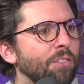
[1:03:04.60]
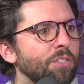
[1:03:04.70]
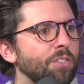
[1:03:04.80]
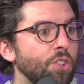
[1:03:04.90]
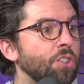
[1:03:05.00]

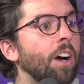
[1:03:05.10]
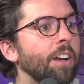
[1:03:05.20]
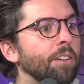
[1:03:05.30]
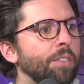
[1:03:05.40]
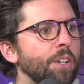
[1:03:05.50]
just Todd
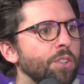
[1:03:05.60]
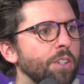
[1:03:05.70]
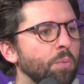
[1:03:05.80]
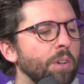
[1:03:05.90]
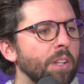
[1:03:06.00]
Intervention
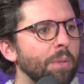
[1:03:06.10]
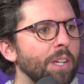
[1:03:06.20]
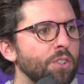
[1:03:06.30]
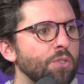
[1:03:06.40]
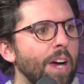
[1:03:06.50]
is one of the
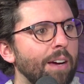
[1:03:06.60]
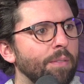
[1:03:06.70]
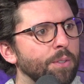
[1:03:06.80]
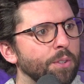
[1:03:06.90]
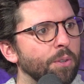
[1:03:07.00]
biggest
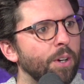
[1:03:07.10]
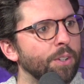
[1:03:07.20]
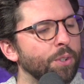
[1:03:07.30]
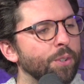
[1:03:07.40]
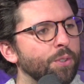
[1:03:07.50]
drivers
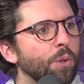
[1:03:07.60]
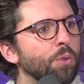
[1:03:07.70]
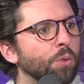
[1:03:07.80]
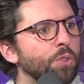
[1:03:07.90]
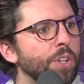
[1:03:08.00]
across our
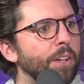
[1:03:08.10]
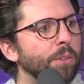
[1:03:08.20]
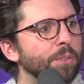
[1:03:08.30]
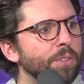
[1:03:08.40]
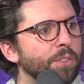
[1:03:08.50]
social channels.